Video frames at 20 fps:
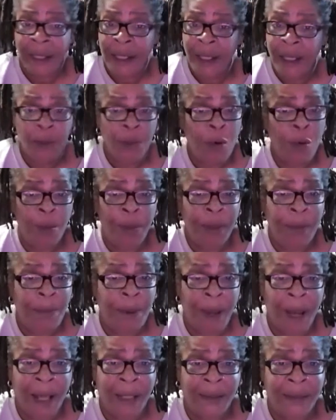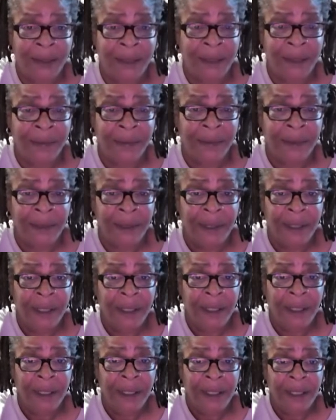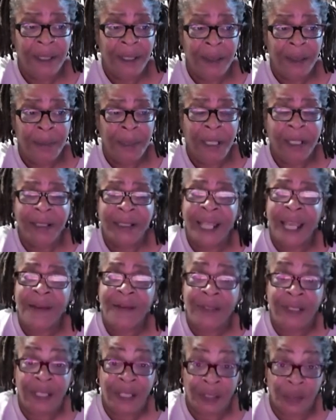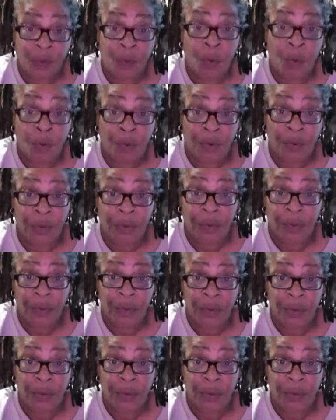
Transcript: It won't be positive because they have a disorder